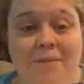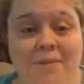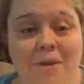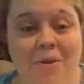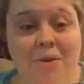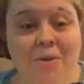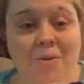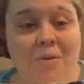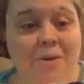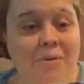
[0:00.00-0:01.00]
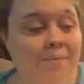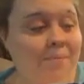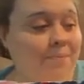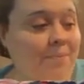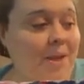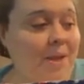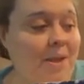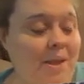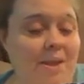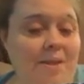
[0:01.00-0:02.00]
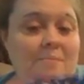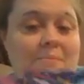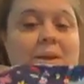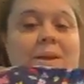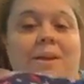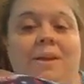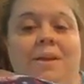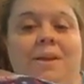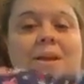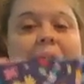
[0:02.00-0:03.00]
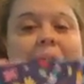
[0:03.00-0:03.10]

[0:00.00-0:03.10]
soon. But, you